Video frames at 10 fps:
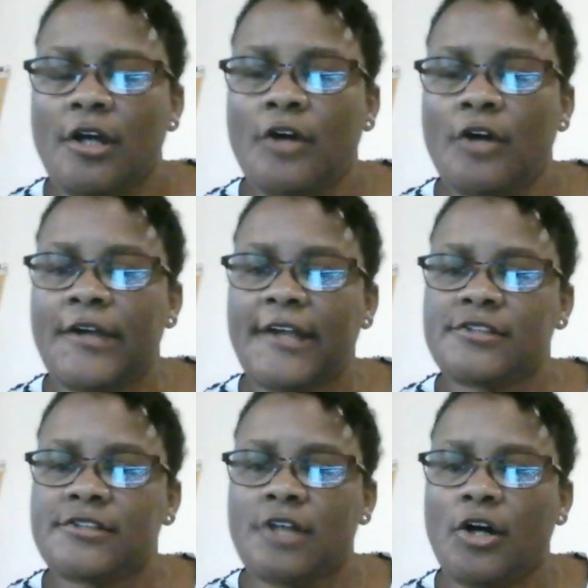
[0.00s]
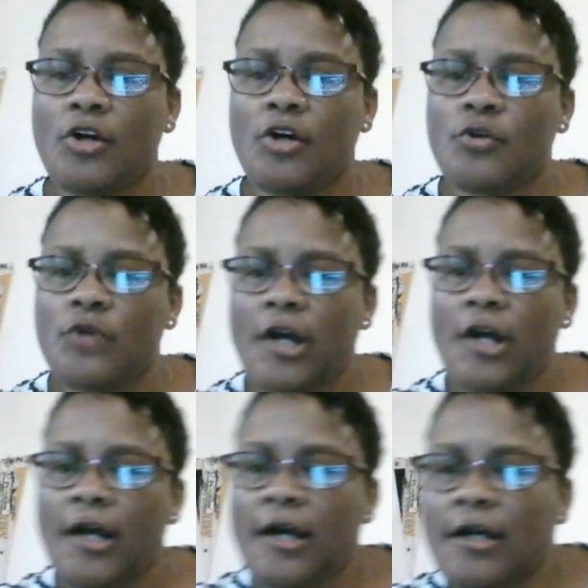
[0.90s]
Okay, so...
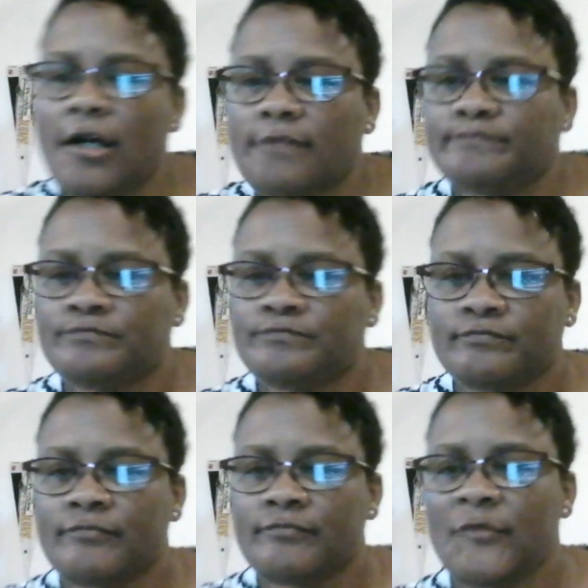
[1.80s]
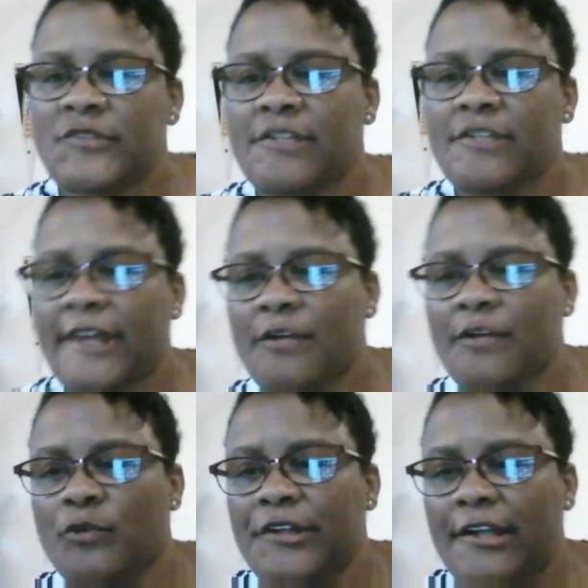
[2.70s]
let me see if I can
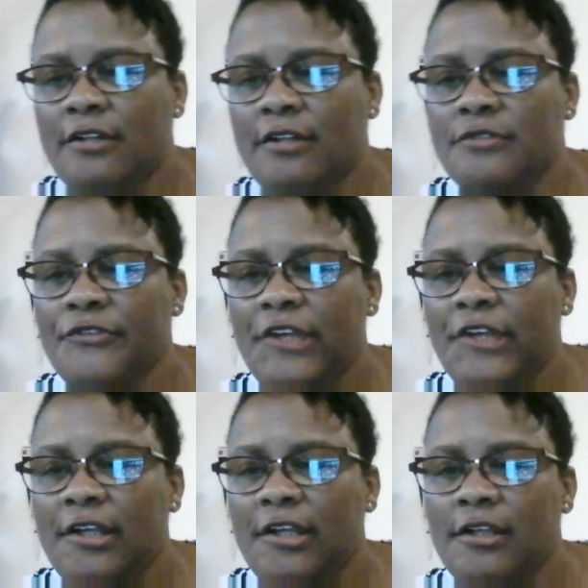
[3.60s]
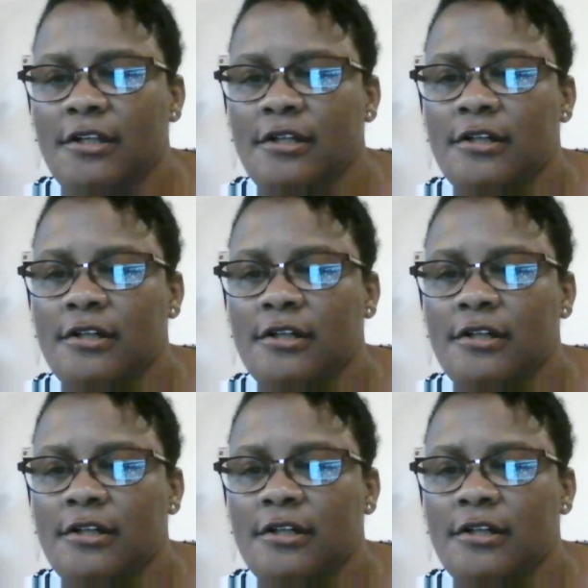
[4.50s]
read that whole thing.